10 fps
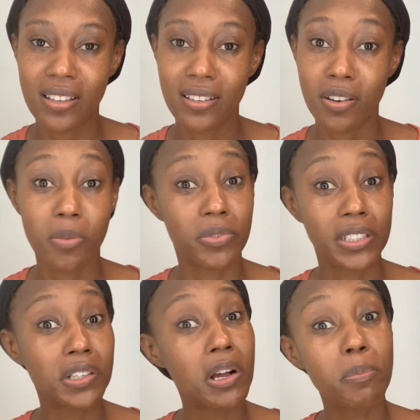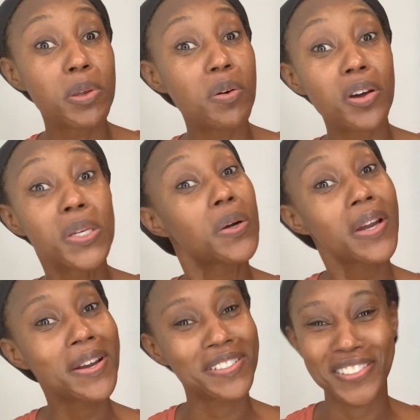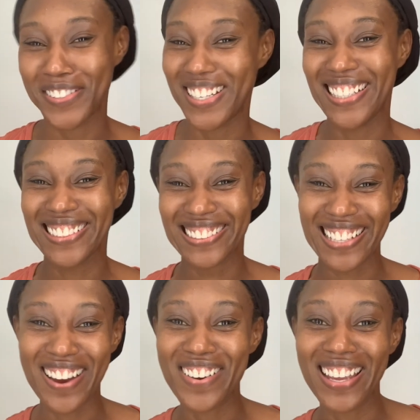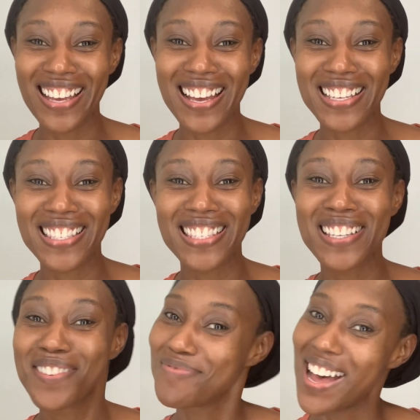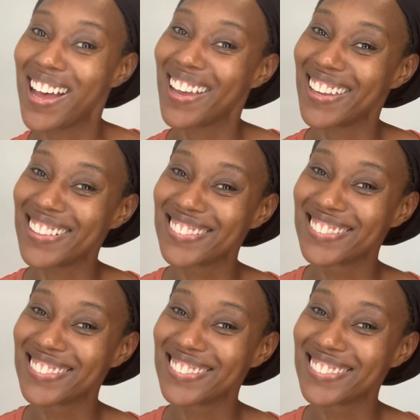Hopefully it'll help you on your hair journey. All right, guys. Bye.